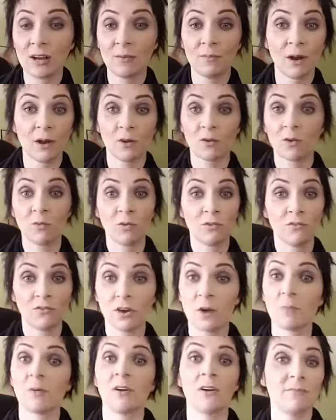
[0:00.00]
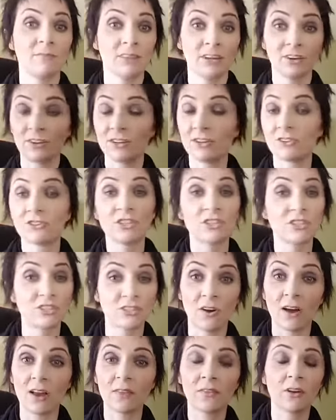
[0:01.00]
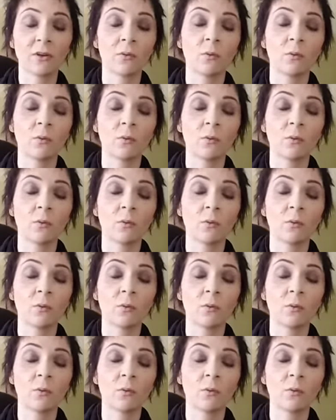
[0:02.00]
paranormal phenomena. They're just not.